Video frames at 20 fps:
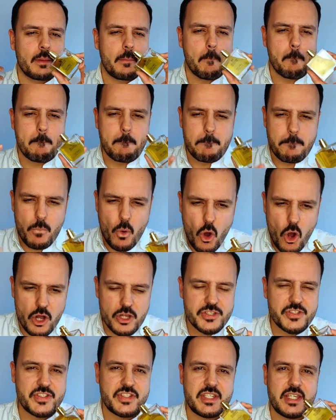
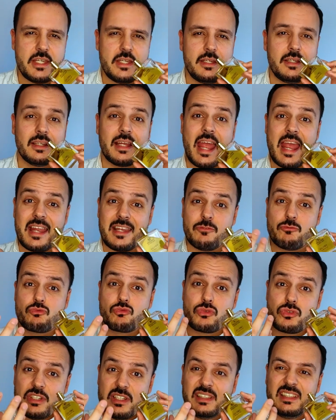mossy,
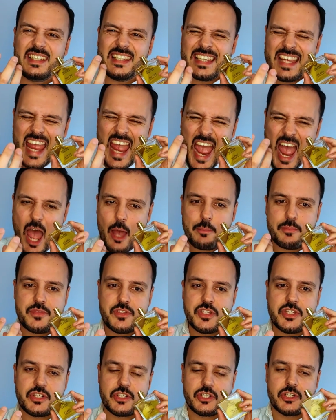and really
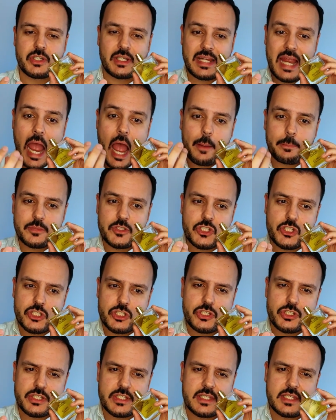
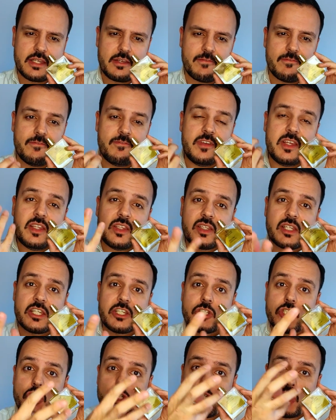captures the
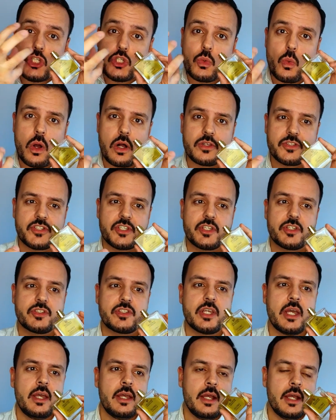vintage nuances,